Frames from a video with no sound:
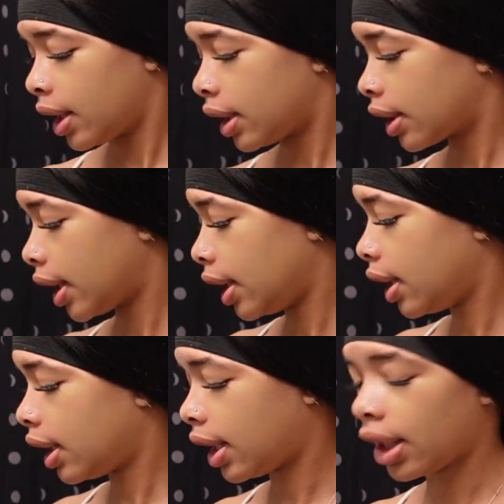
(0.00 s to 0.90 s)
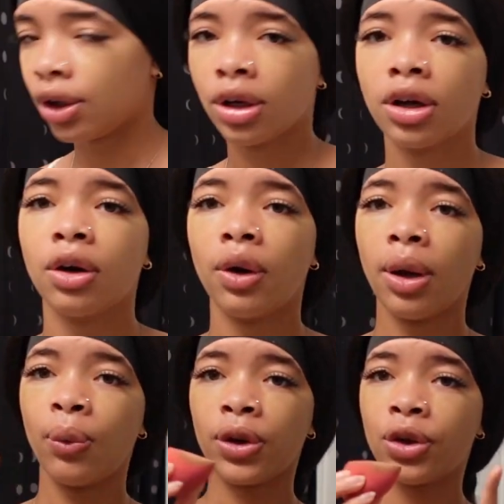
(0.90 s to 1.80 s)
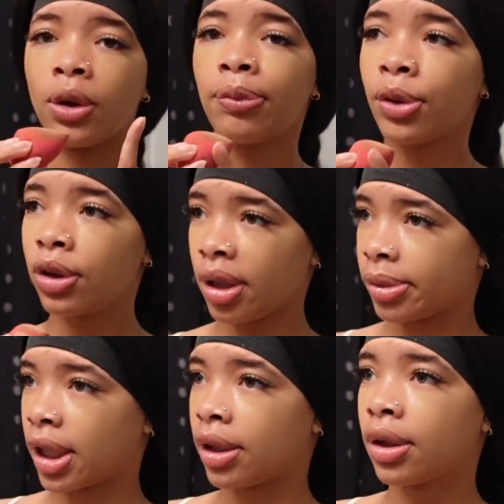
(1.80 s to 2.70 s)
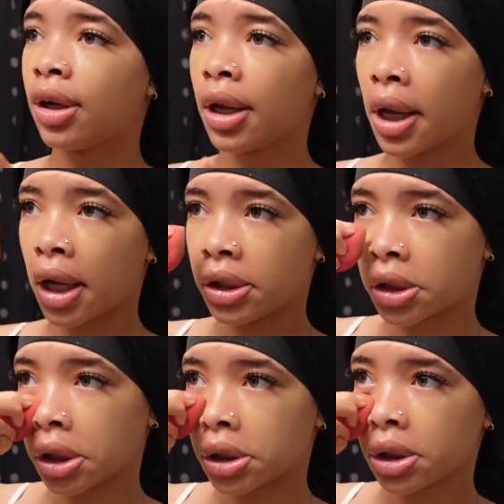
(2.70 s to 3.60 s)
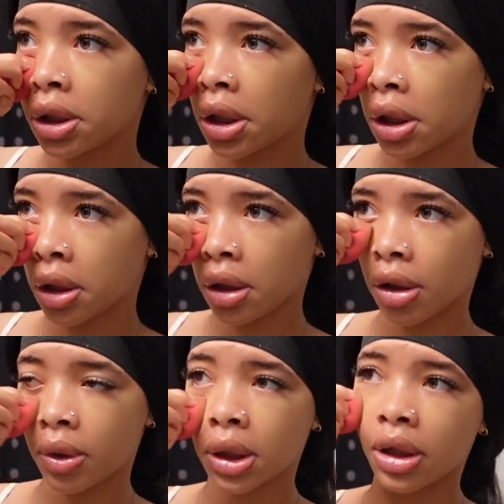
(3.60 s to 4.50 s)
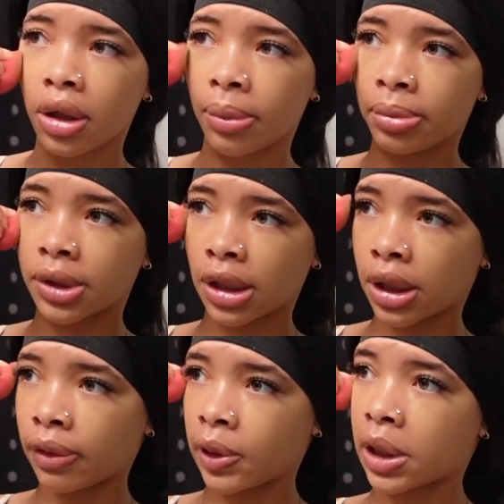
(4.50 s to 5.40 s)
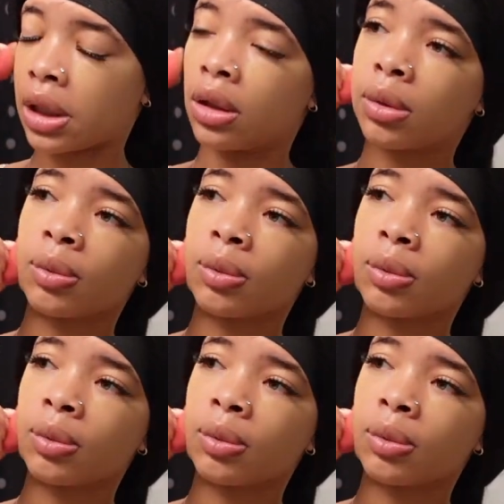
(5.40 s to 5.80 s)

Okay, and now you're gonna go in with your beauty blender and just go in there and blend everything.